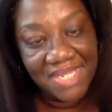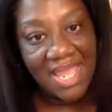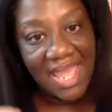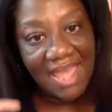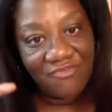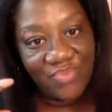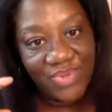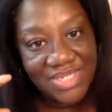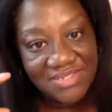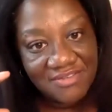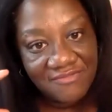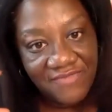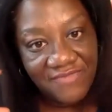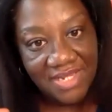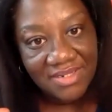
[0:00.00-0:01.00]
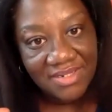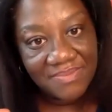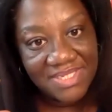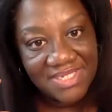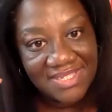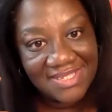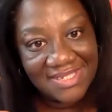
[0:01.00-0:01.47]
Have we
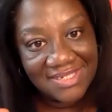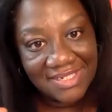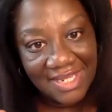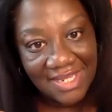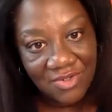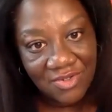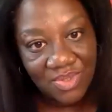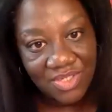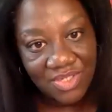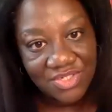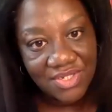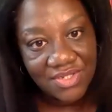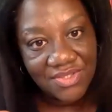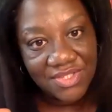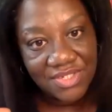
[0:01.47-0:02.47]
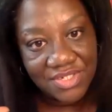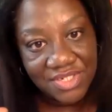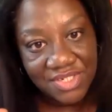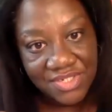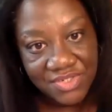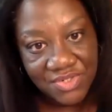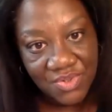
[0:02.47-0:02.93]
developed the language, the
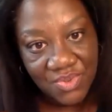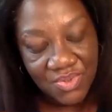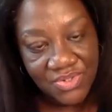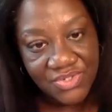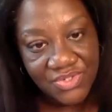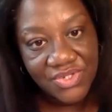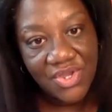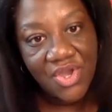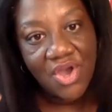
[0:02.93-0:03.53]
discourse?